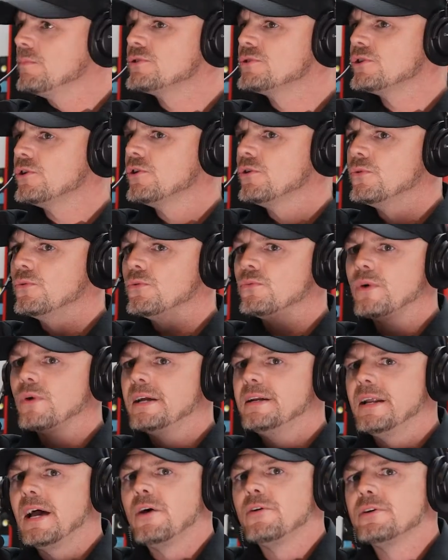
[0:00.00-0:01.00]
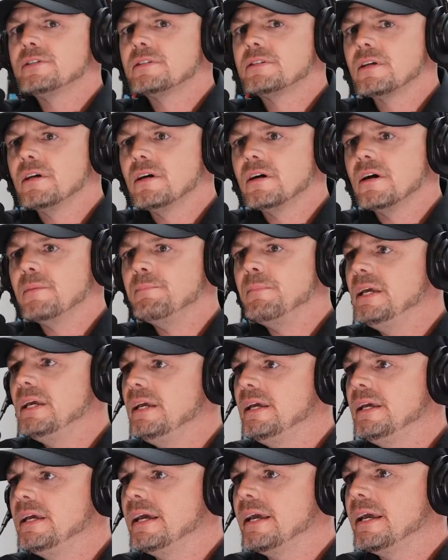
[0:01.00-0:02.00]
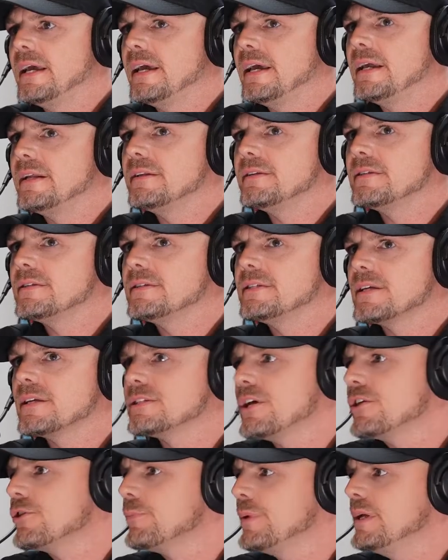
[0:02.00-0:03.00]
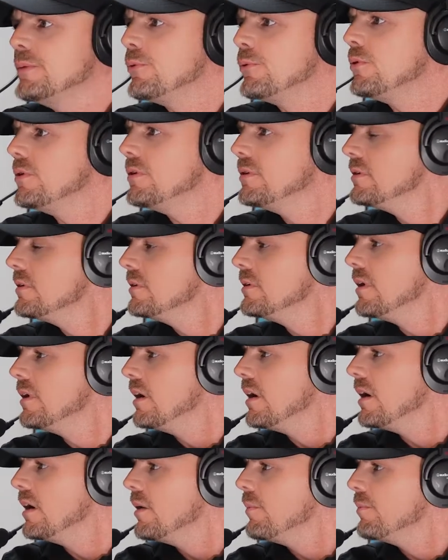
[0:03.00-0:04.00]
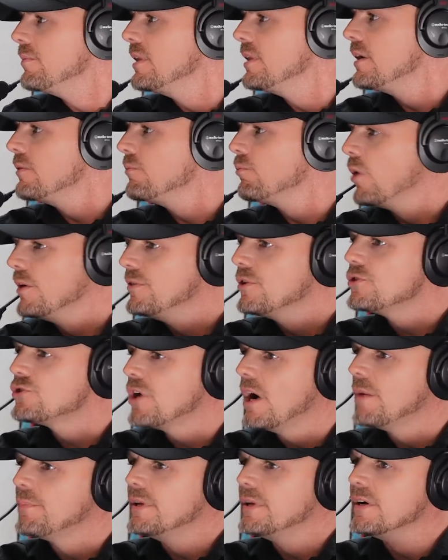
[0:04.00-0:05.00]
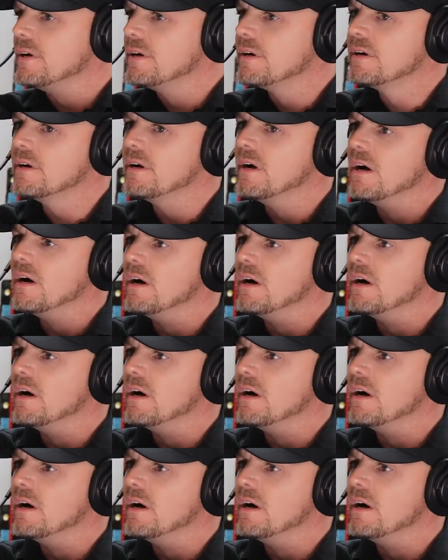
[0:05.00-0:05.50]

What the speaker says: So right now it's me and 6 other people that run the shop here.